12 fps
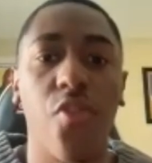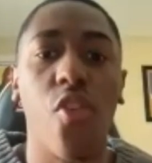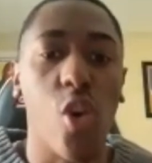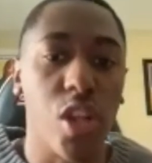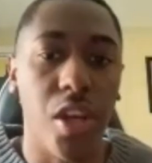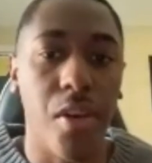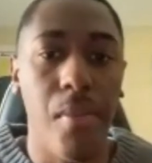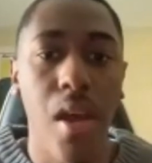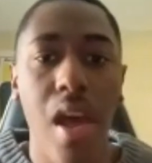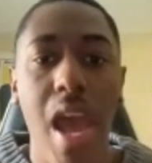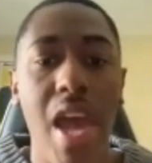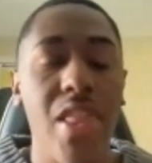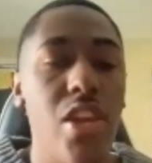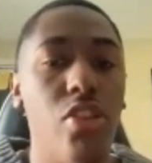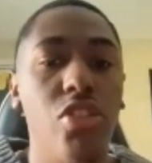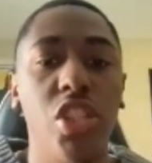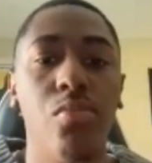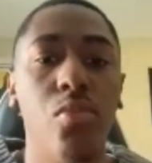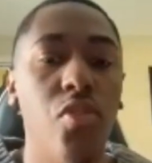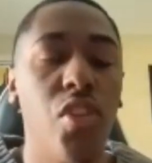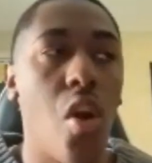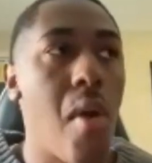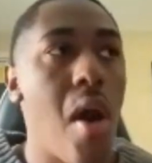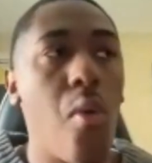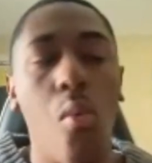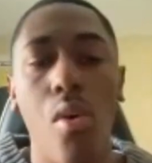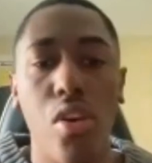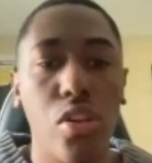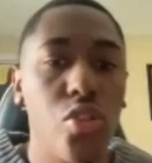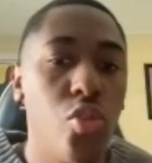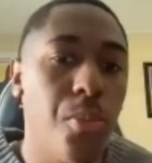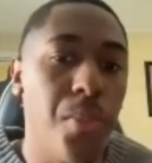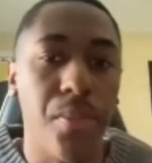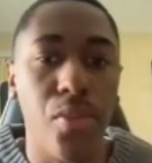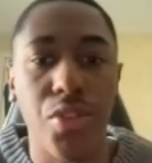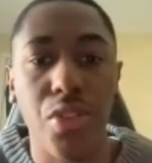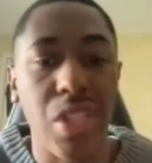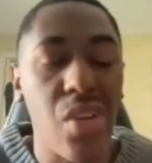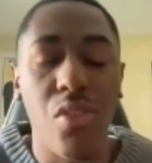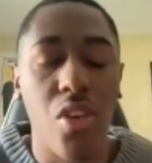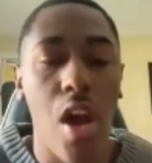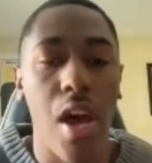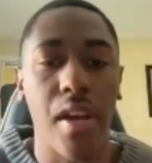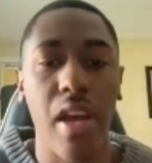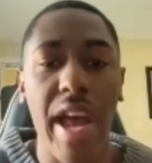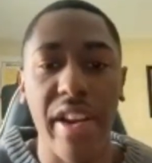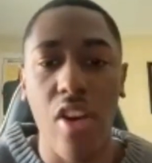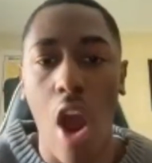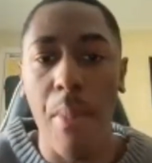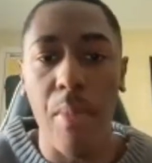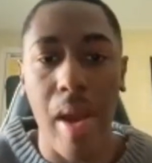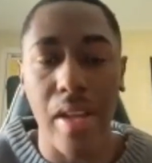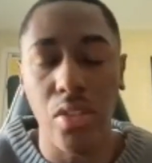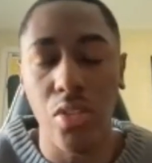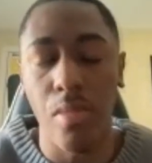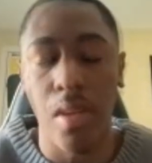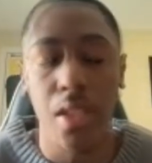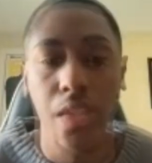them, and they're just moving around 1 or 2 people, so they don't kind of compromise too much.